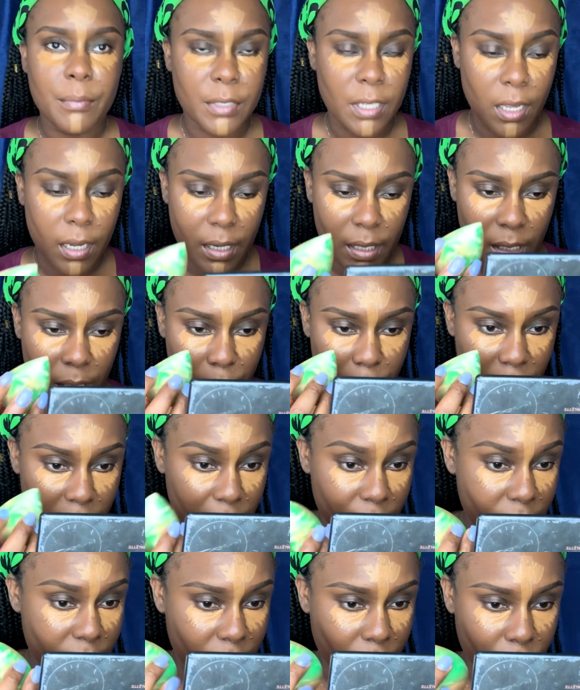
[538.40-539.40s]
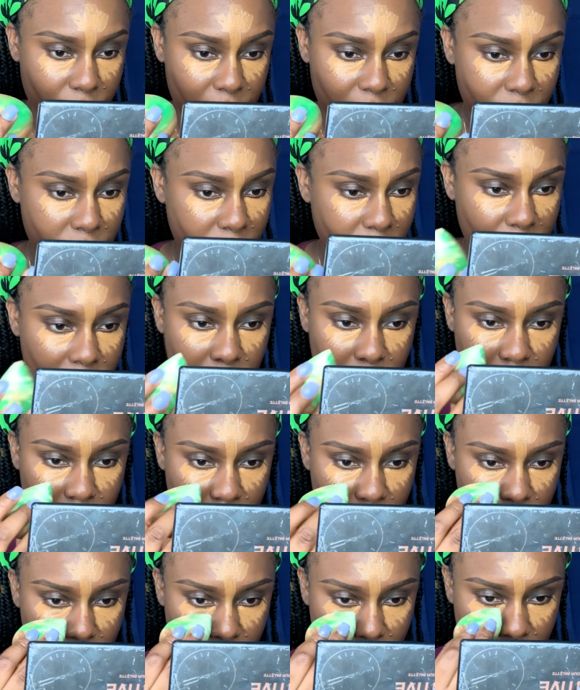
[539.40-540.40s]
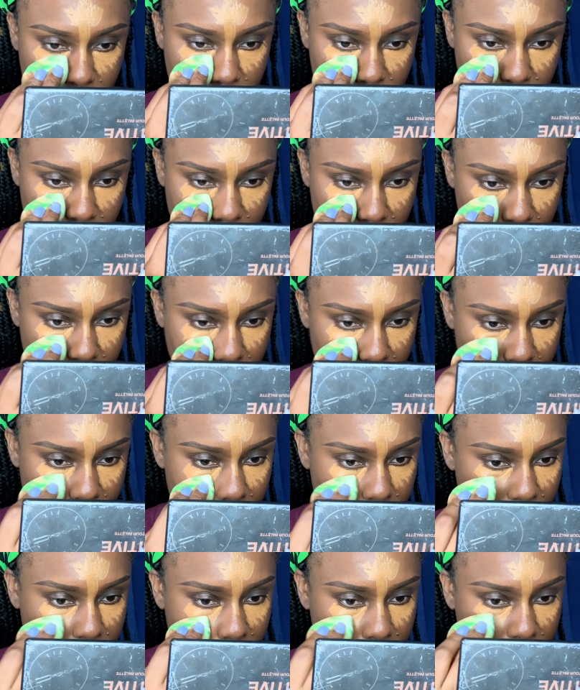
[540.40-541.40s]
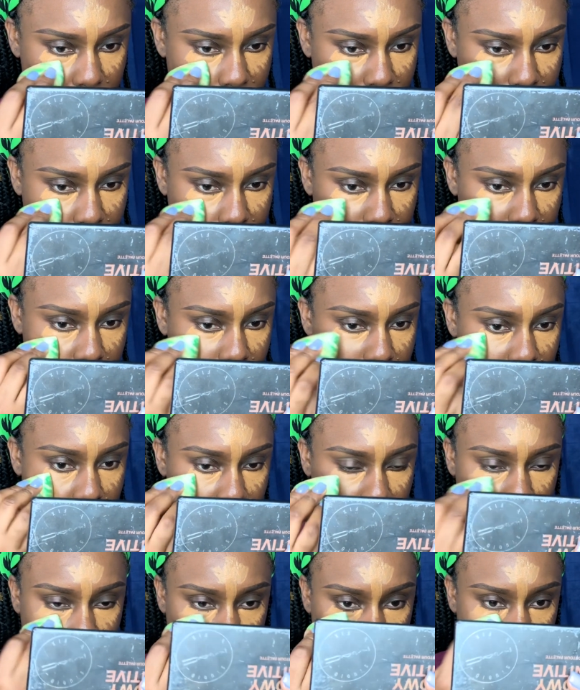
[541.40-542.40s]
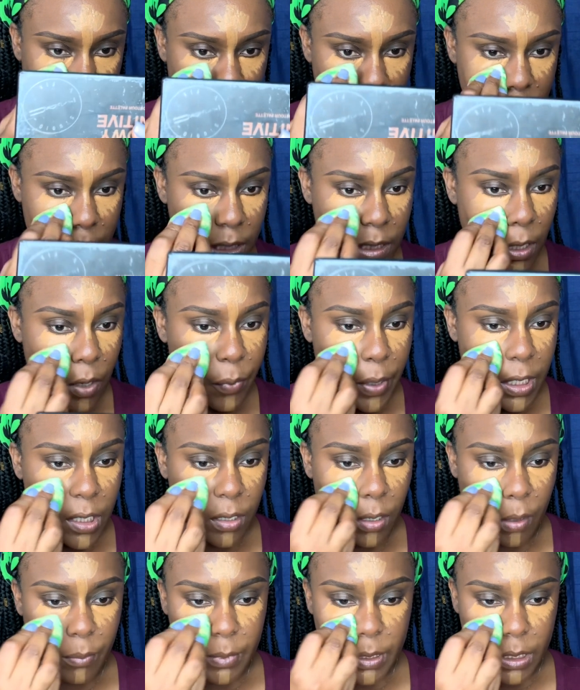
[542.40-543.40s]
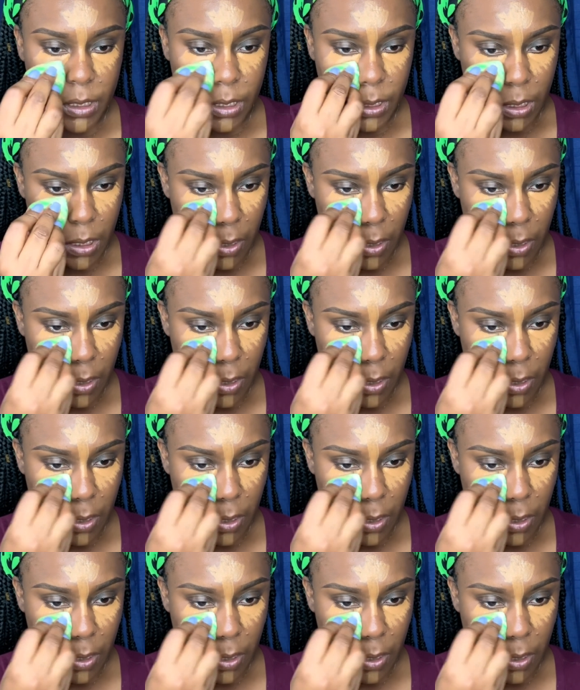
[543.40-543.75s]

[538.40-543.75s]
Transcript: talking i'm blending this out this looks so good oh girl and this is how i normally